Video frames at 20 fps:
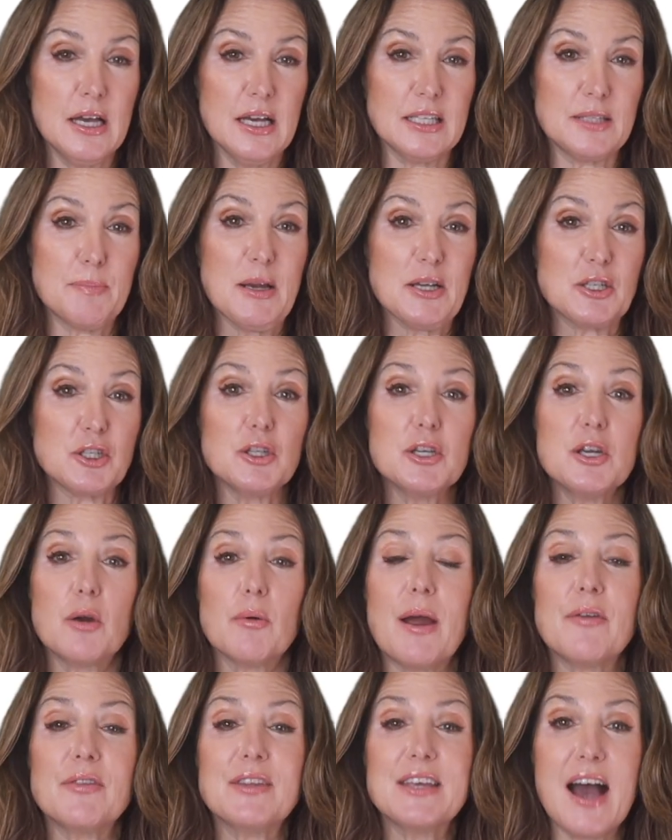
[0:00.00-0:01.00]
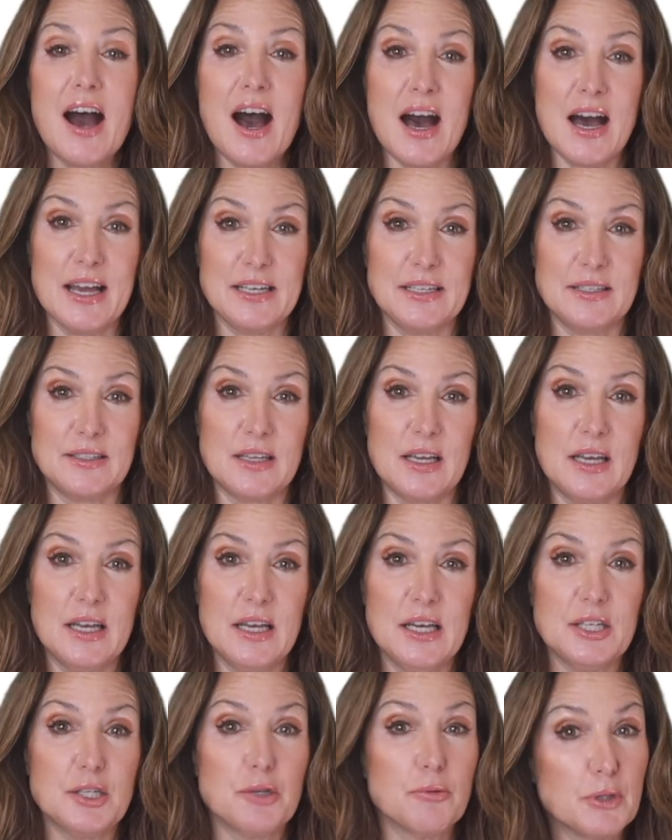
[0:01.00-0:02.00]
especially around the eyes.
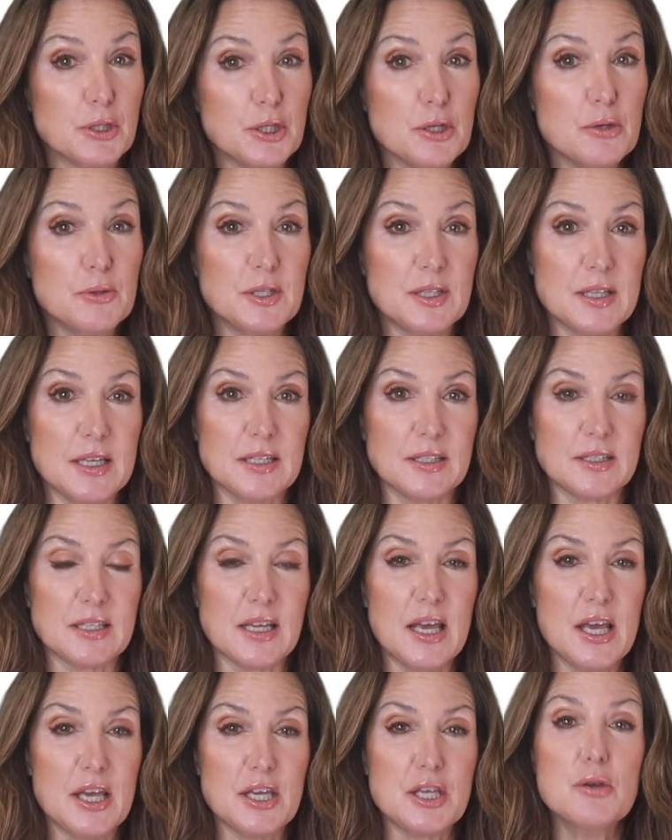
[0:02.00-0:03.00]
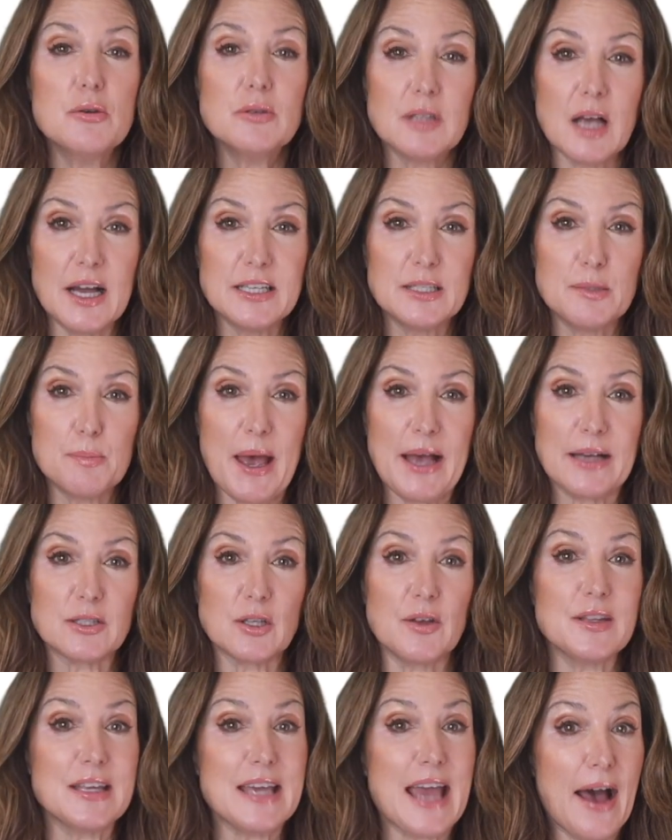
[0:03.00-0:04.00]
To reduce this, use ice packs
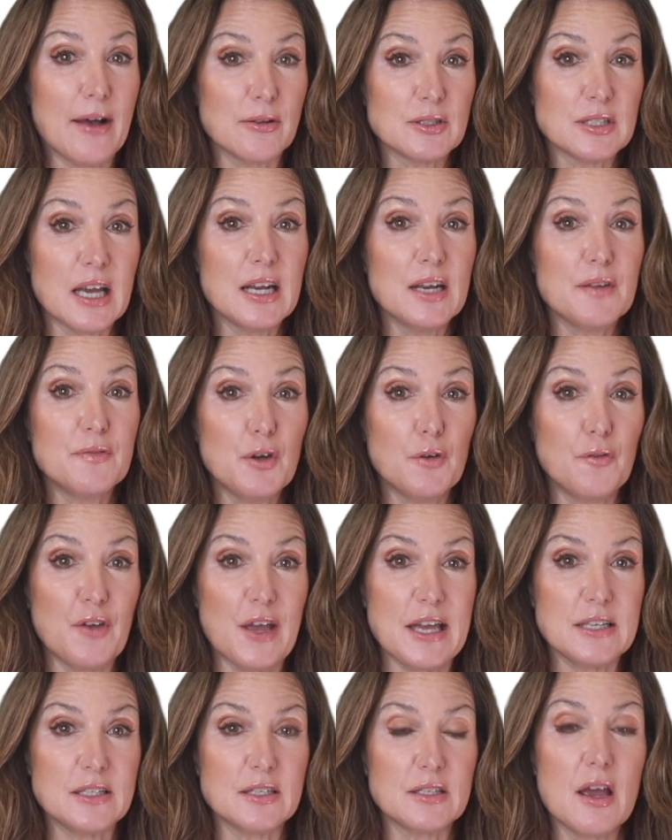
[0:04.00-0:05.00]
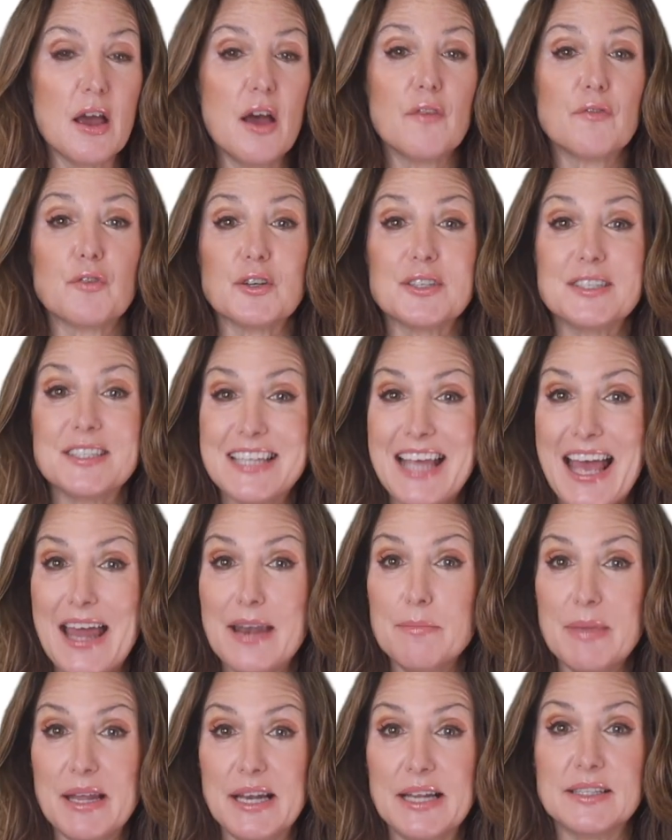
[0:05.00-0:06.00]
on the outside of your face for
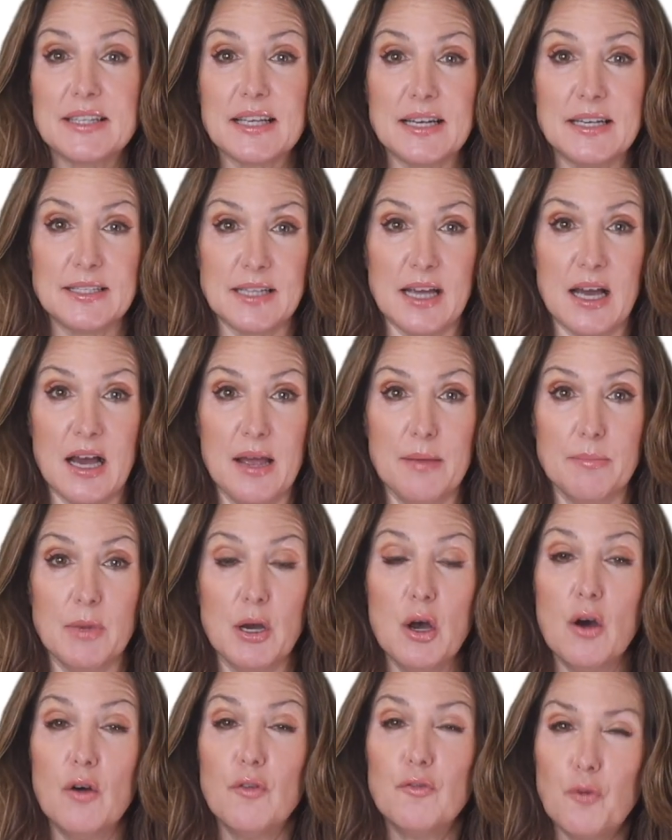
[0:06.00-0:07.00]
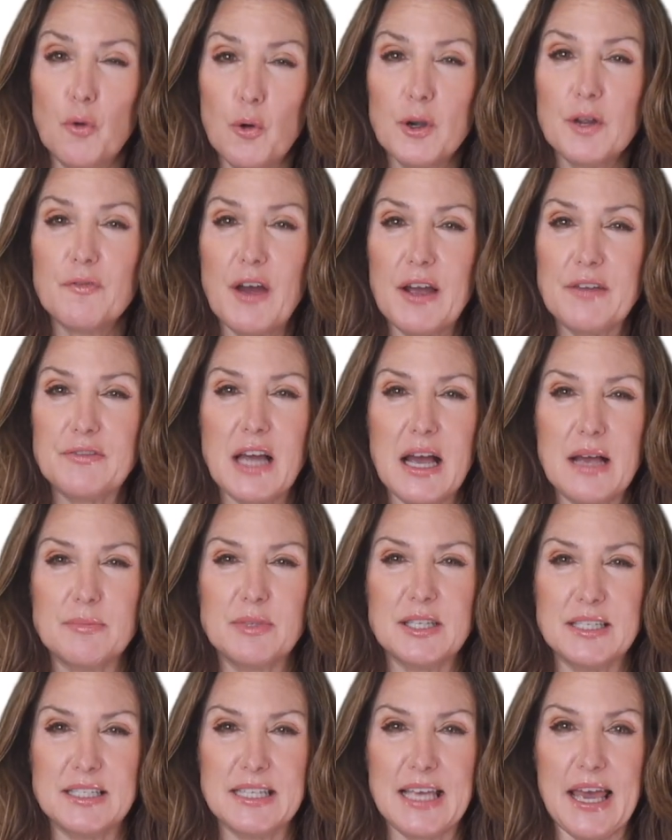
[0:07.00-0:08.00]
10 minutes at a time, 4 to 5
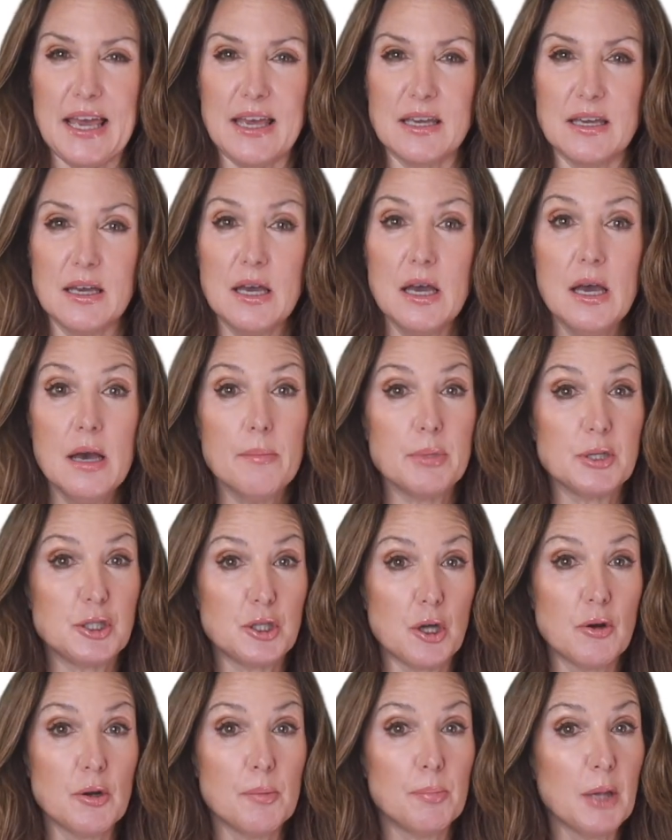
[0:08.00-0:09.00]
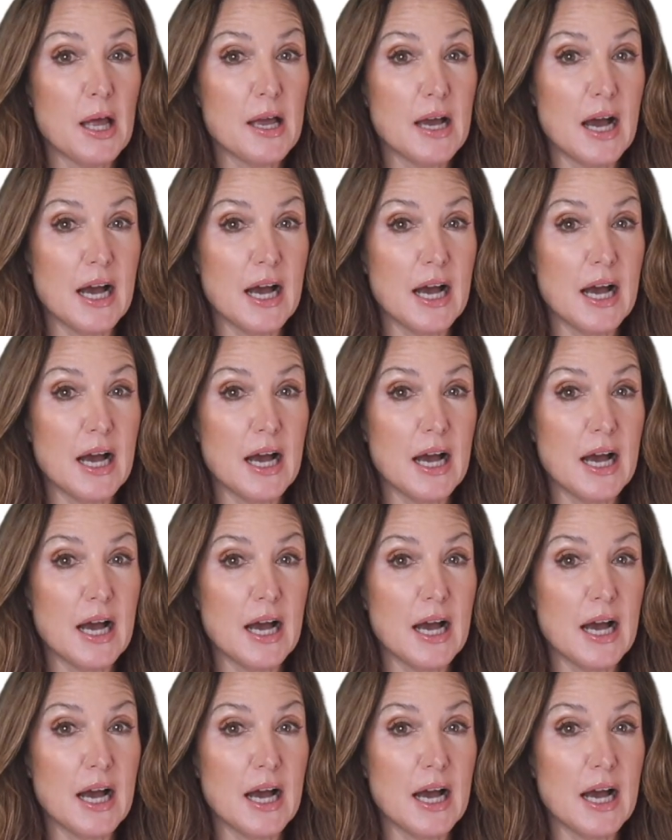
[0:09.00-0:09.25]
times a day, but don't apply